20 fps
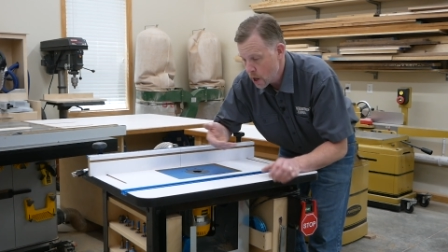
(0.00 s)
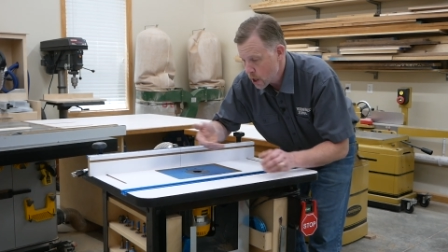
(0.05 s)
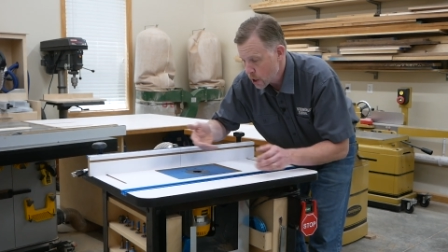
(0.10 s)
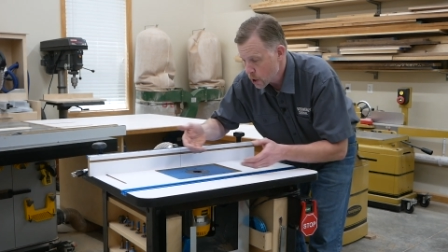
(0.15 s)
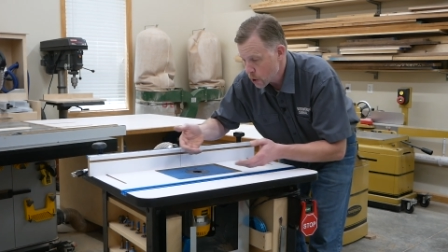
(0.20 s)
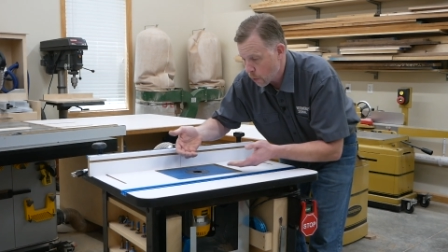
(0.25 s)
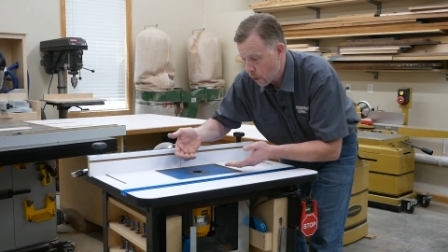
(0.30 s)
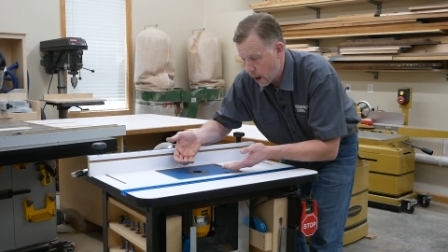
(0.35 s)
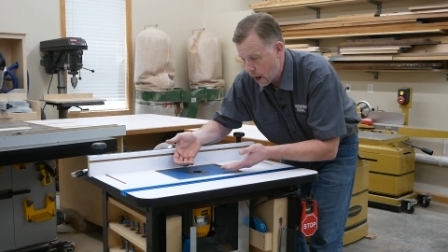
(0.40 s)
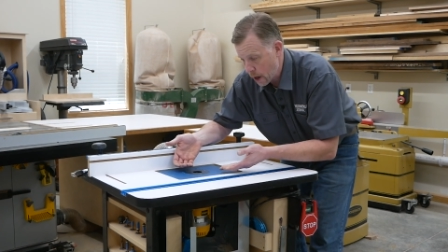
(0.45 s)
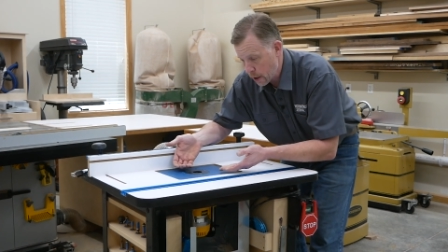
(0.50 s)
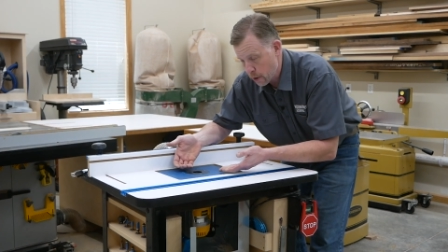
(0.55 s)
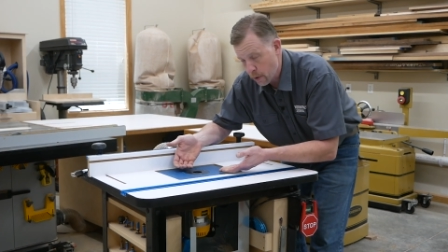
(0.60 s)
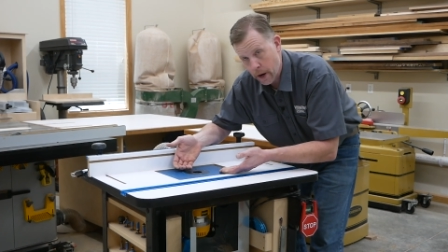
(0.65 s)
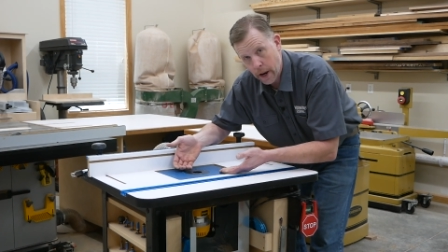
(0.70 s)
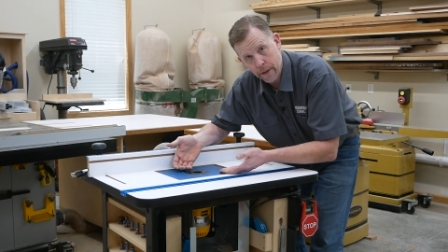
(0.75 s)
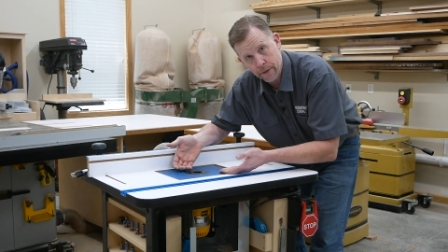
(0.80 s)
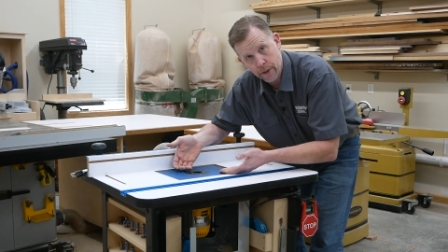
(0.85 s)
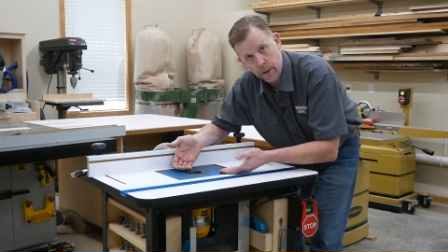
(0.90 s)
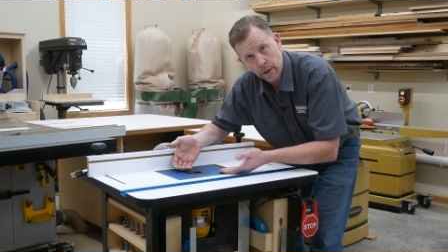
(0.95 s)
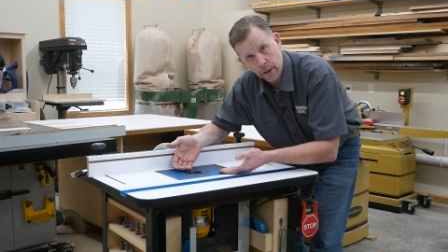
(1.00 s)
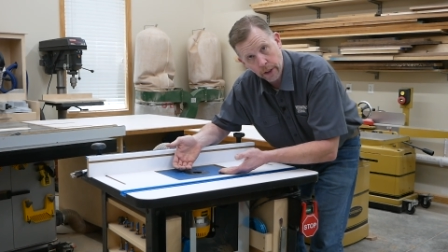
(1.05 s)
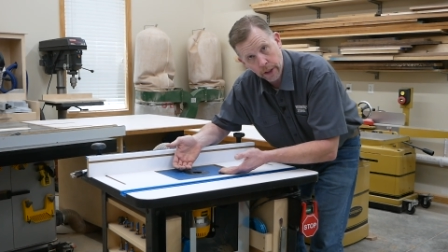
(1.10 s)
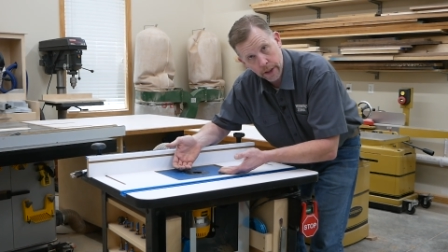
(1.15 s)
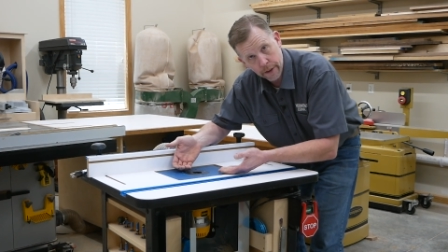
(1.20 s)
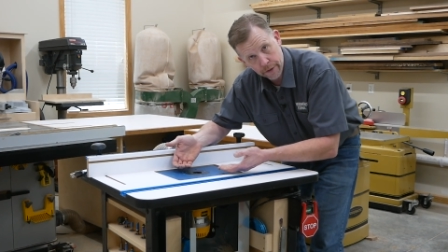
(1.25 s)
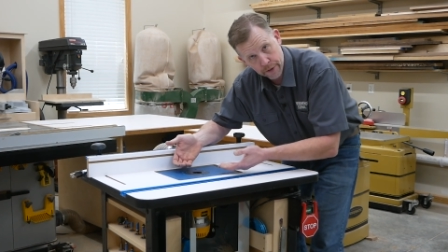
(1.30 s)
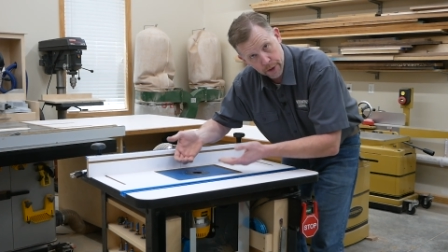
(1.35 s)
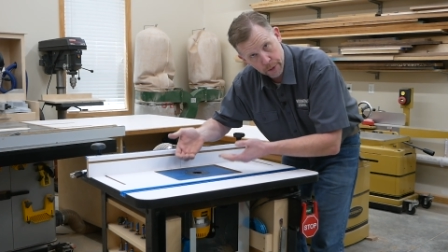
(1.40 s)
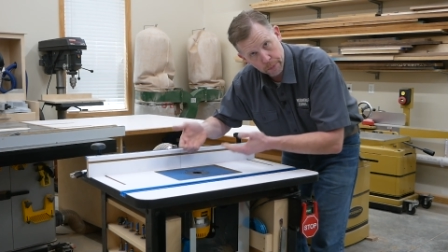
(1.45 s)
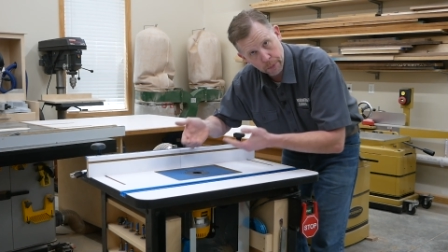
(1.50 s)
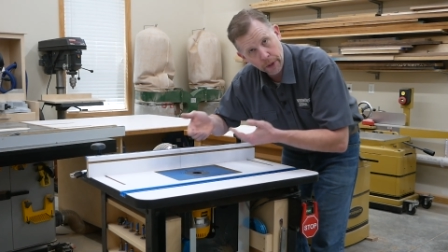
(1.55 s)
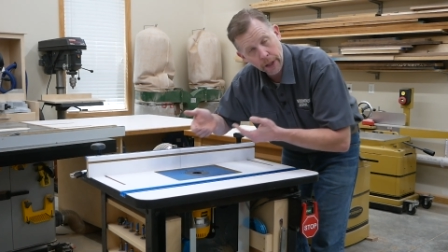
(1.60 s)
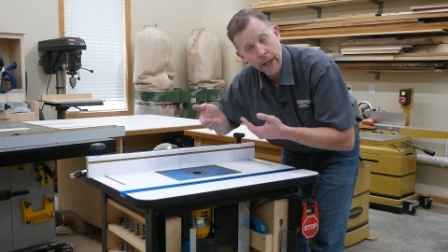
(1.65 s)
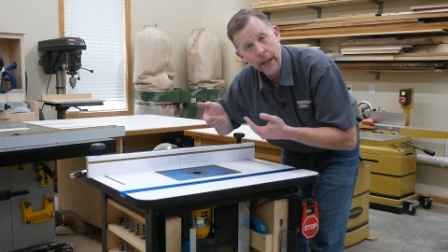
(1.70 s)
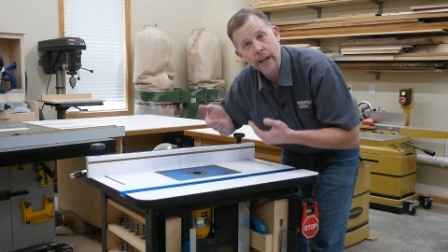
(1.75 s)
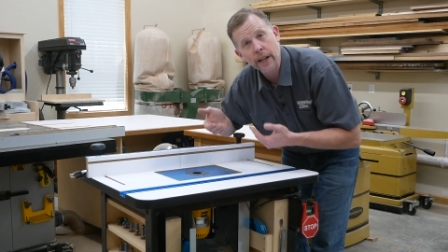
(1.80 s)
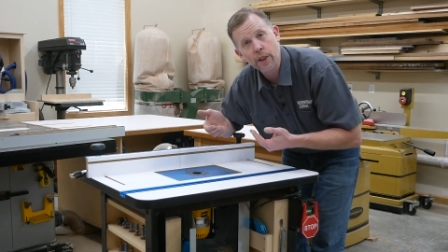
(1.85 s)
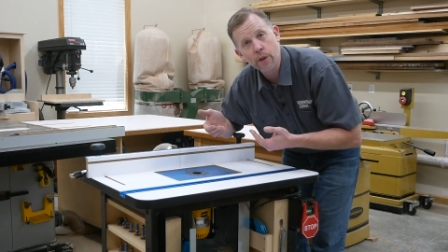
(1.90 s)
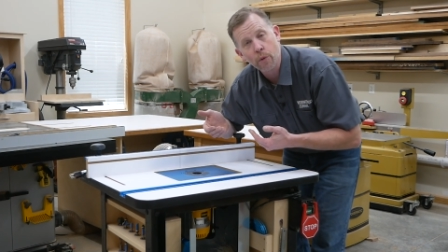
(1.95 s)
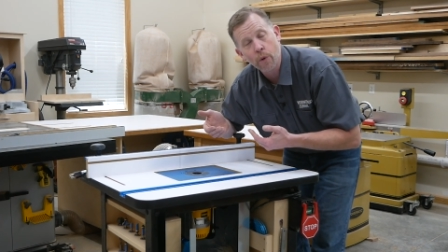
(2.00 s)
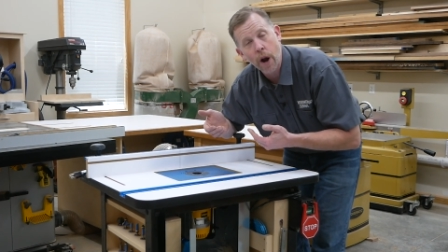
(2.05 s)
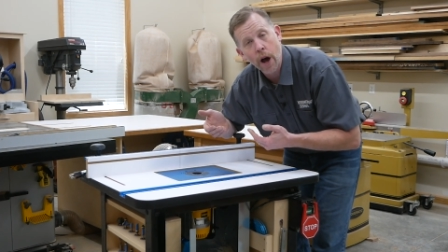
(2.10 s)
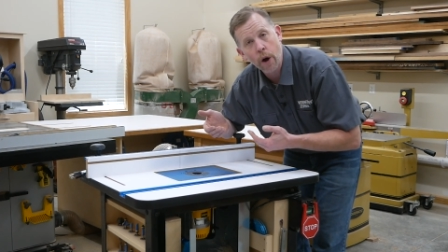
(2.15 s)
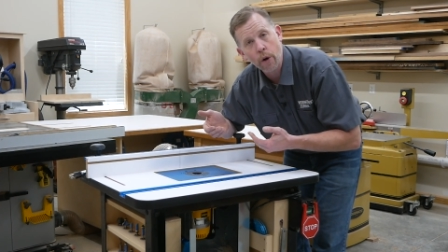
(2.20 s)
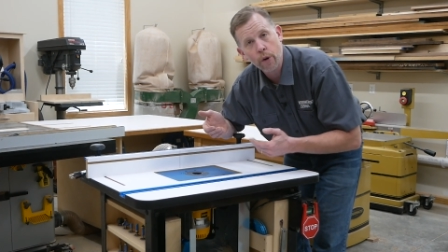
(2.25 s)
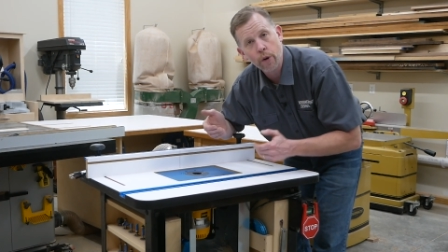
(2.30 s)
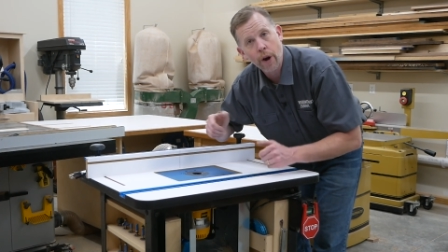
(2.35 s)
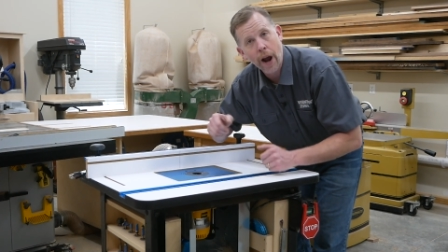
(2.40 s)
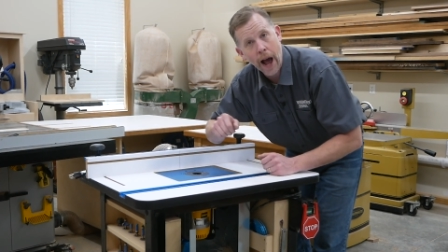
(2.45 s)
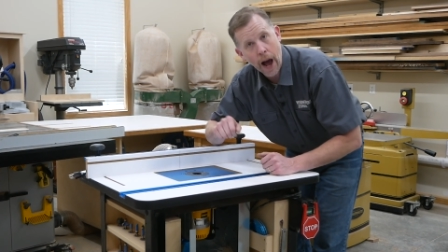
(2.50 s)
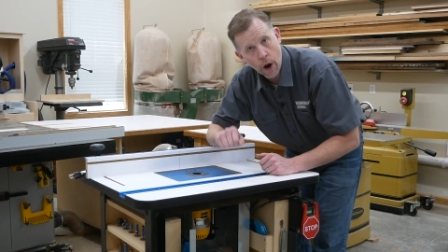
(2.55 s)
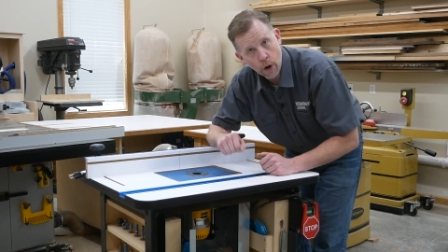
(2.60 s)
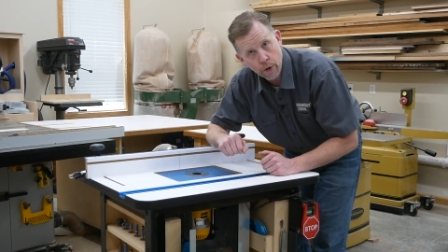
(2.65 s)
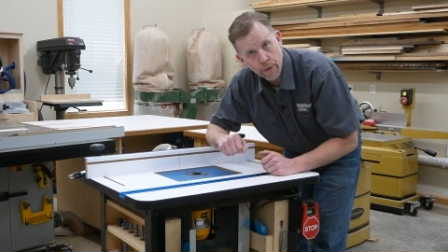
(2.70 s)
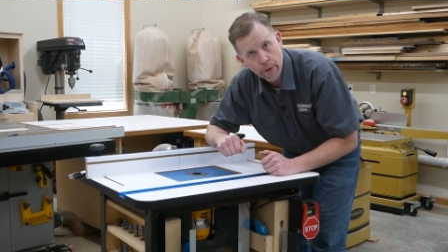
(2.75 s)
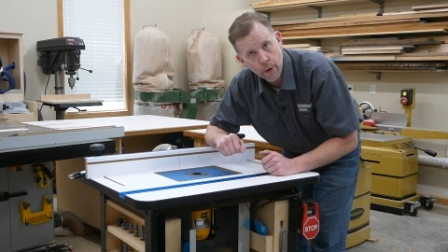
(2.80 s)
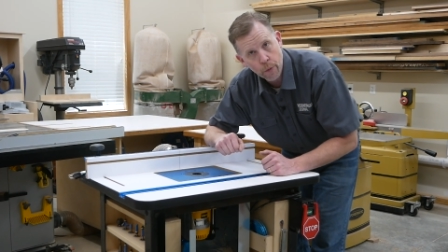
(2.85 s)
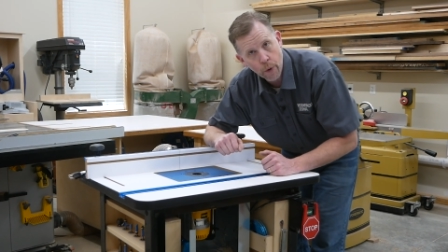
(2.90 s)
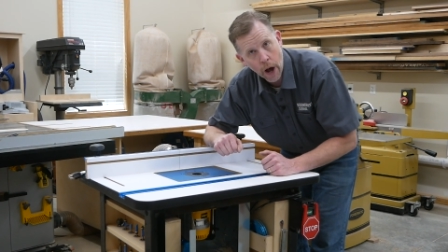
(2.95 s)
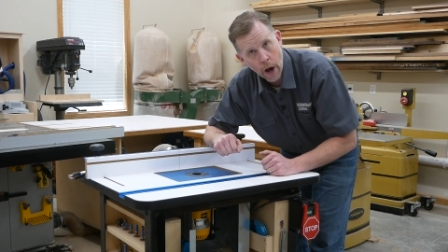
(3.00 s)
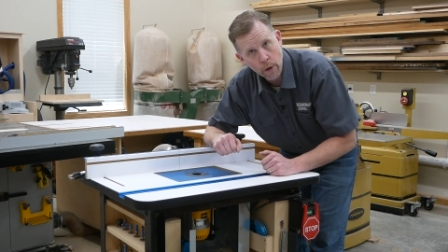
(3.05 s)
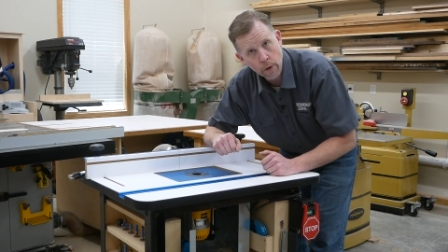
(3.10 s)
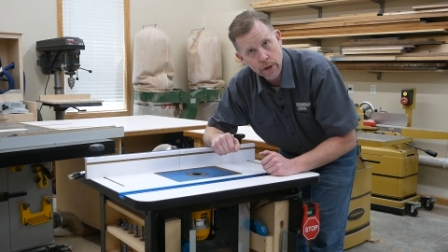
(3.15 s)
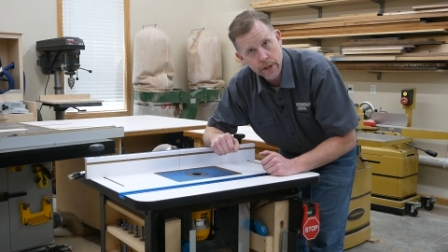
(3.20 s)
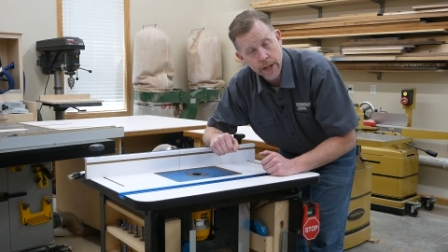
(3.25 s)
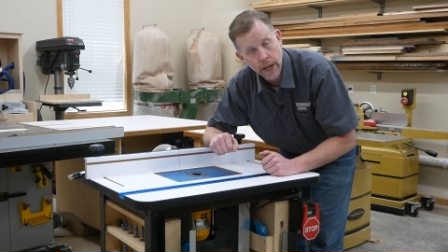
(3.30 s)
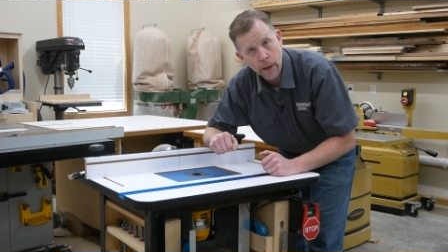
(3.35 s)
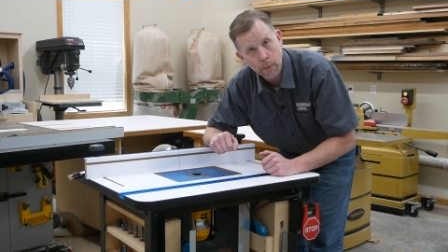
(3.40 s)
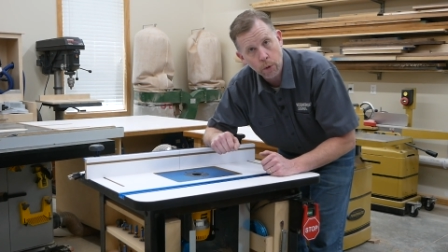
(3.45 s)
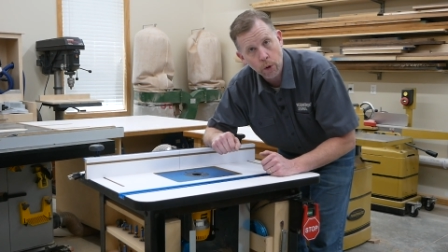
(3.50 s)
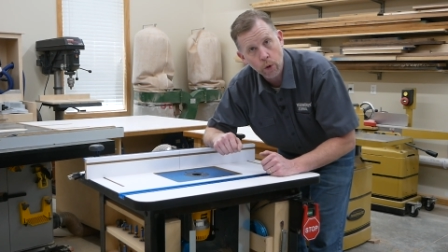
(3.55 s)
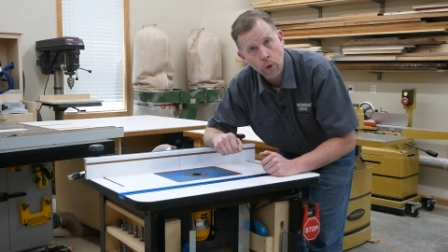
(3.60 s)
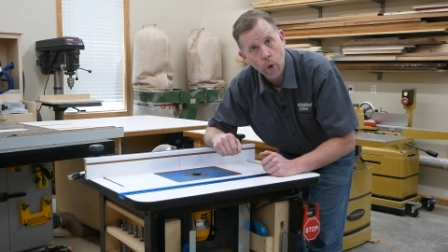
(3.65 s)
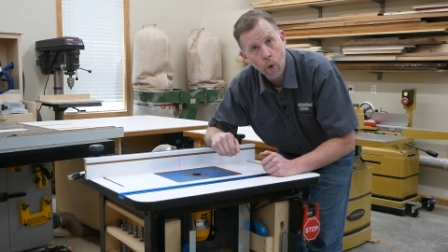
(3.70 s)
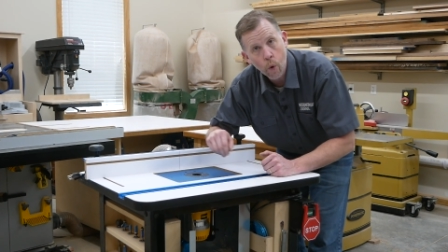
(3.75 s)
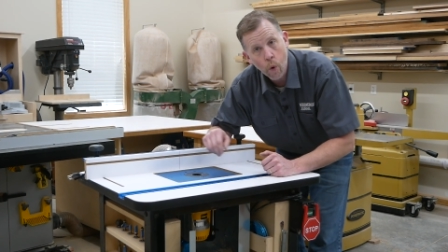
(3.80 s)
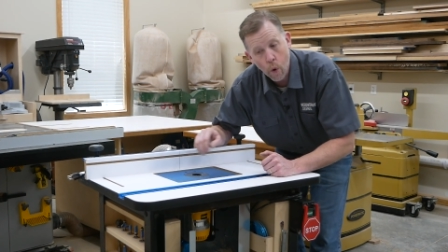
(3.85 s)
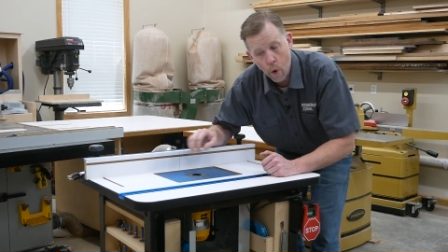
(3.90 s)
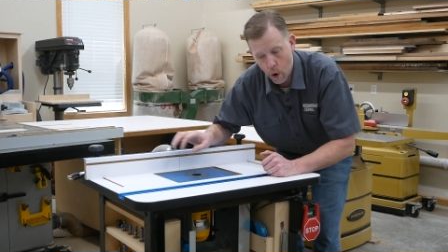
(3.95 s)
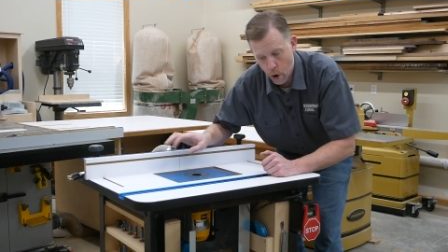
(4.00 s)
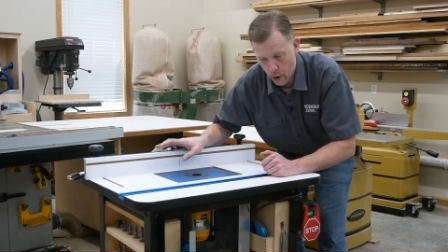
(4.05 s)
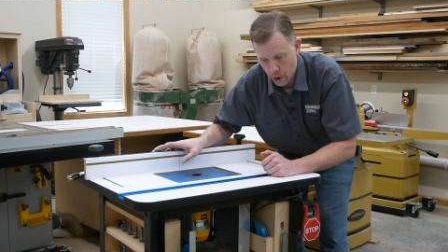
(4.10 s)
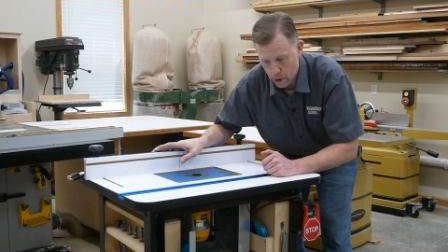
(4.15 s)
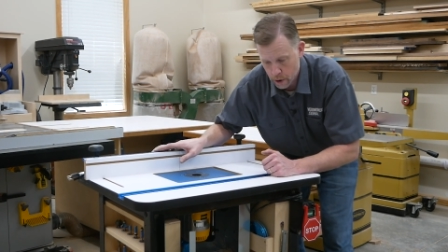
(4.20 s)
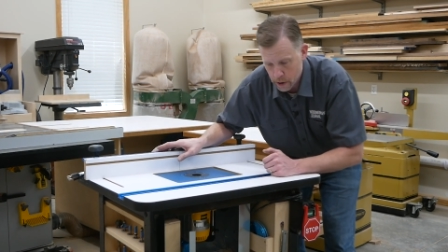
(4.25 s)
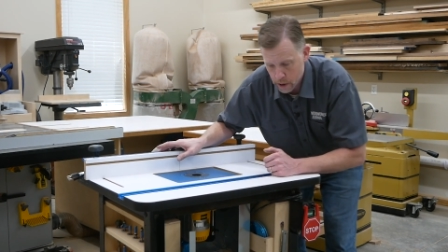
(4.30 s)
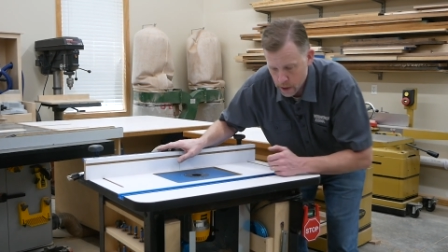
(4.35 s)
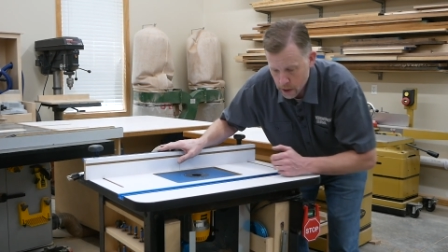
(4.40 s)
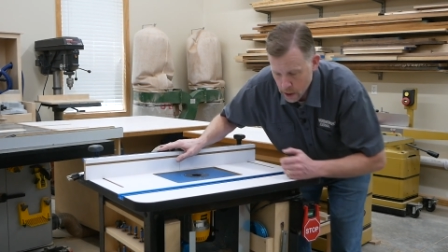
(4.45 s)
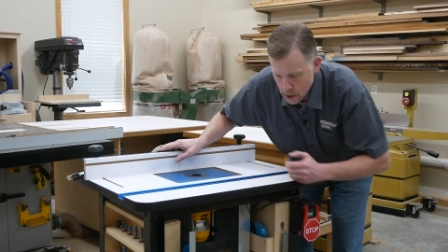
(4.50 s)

you either have to lift the plate and the router out of the router table or